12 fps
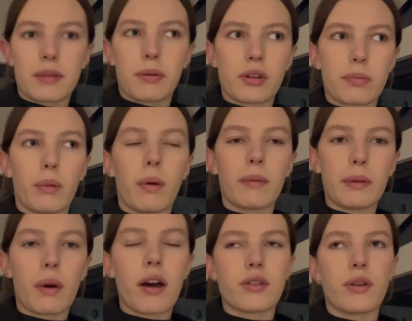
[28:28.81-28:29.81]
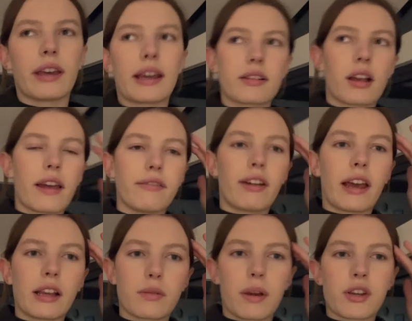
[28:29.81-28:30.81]
possible when we were doing exciting
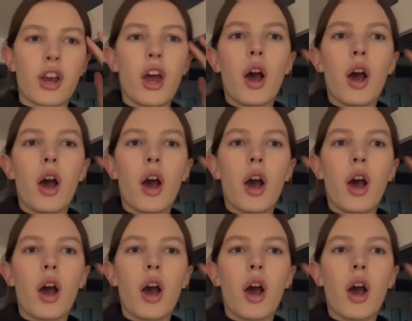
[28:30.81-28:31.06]
things, which